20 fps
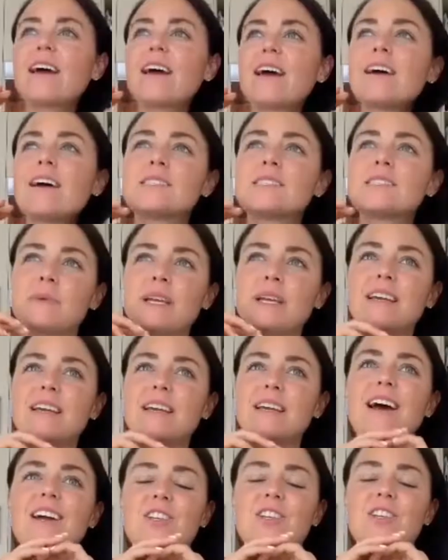has
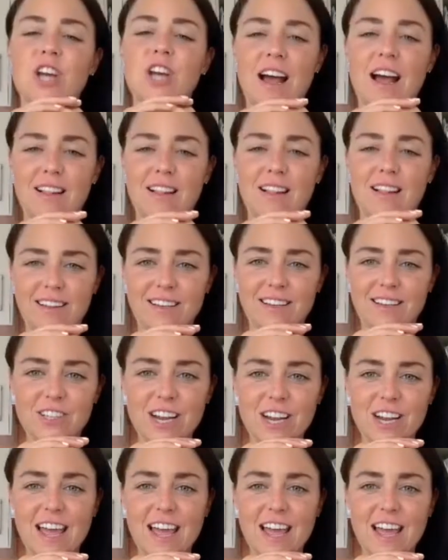been a
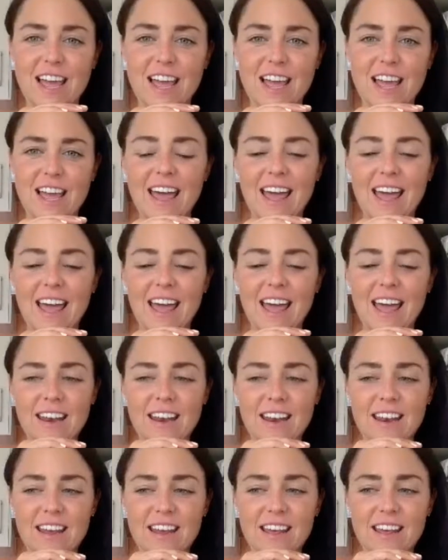challenge,
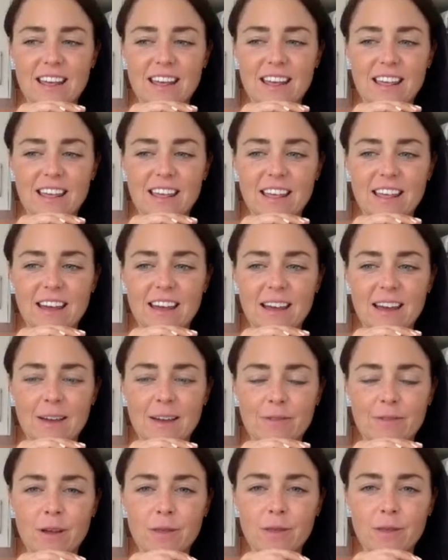and
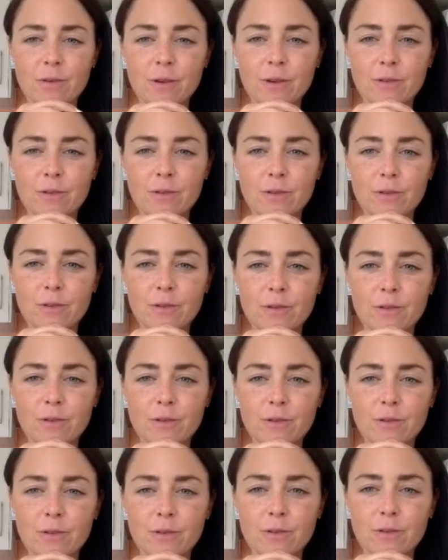I've gone through a few
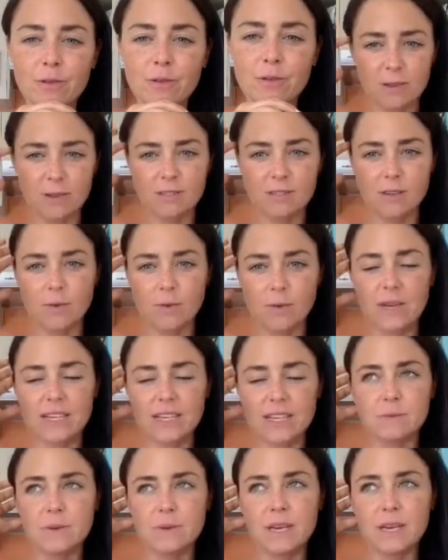different hurdles.
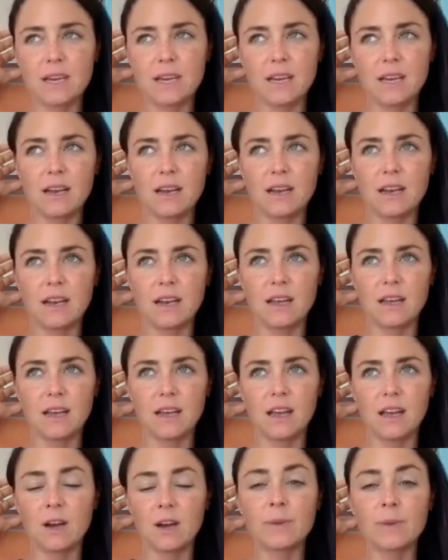So
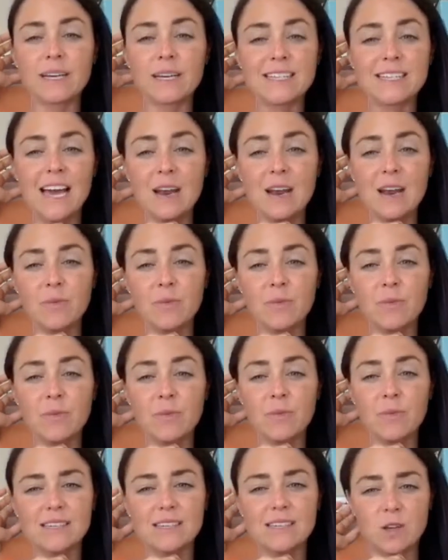it'll be 10
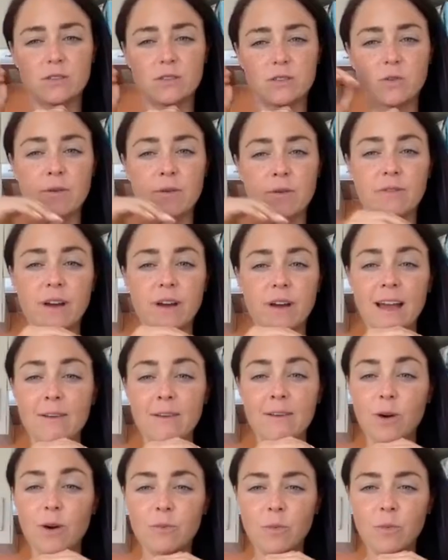weeks in total. So
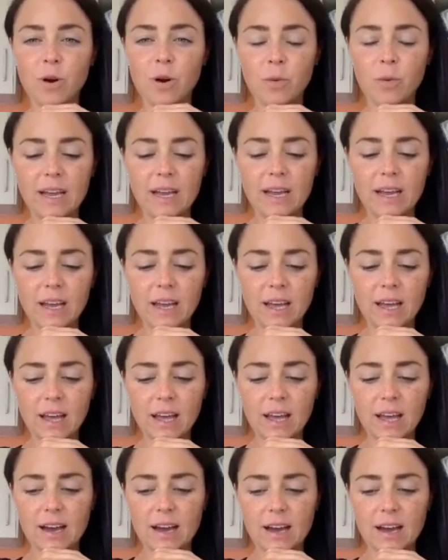I have one more week.